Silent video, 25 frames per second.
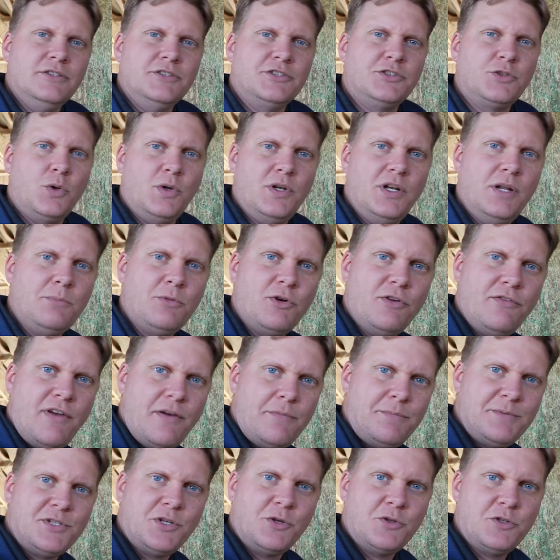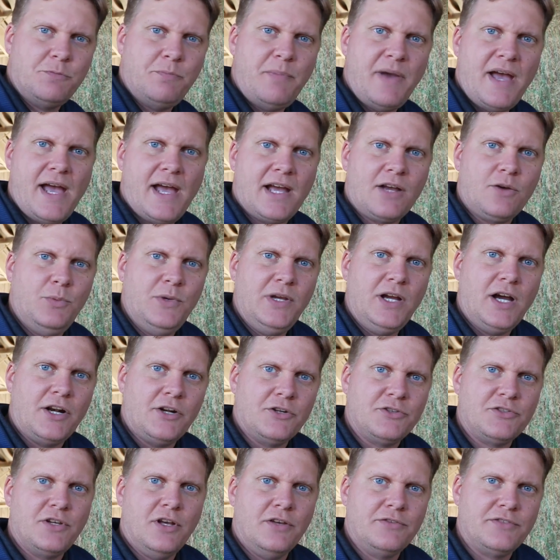So a number of episodes back, we got
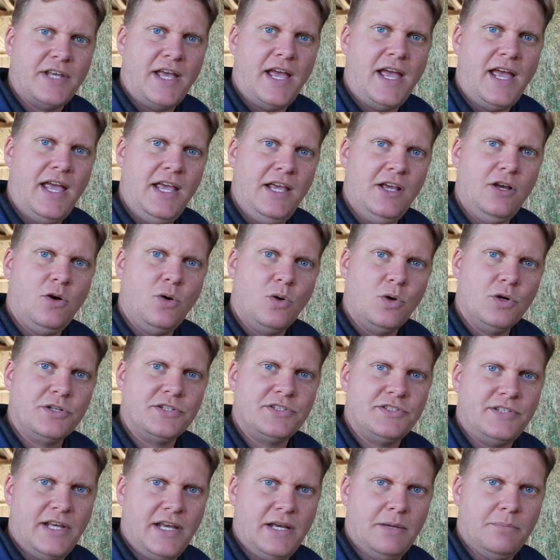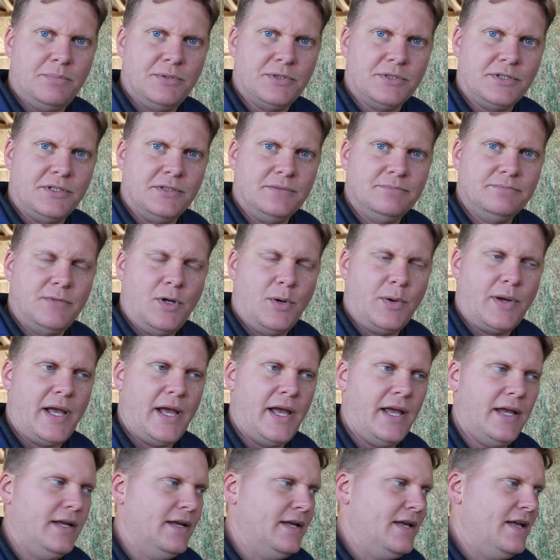ourselves a hay core sampler,
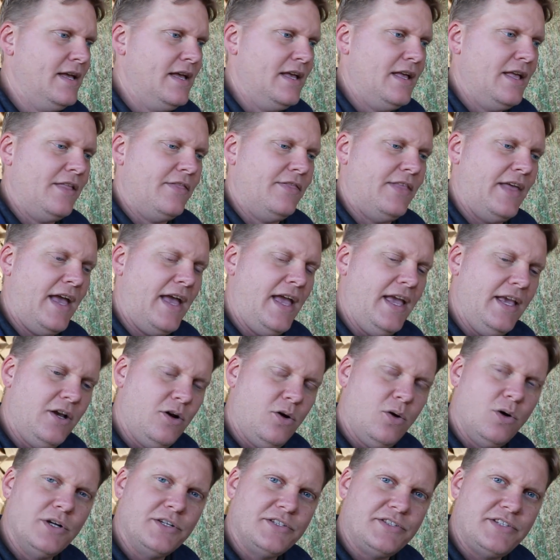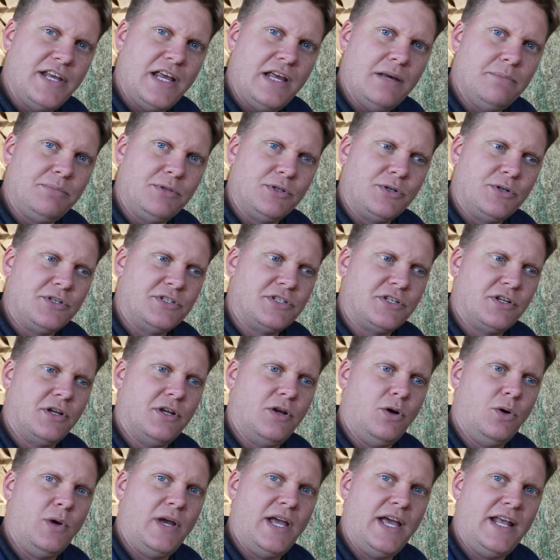okay? The hay core sampler is to
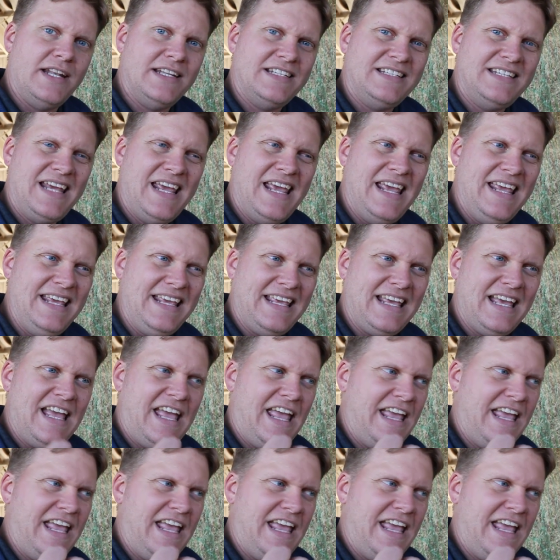go ahead and take